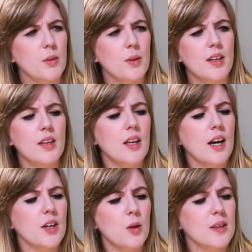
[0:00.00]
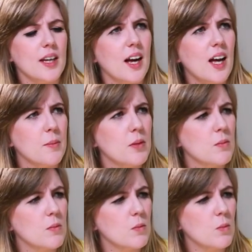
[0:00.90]
Yeah, I know what they are, but
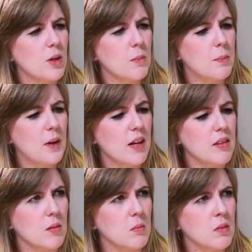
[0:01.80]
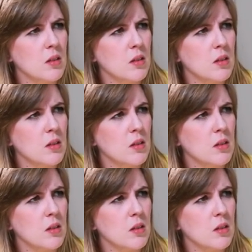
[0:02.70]
what about them?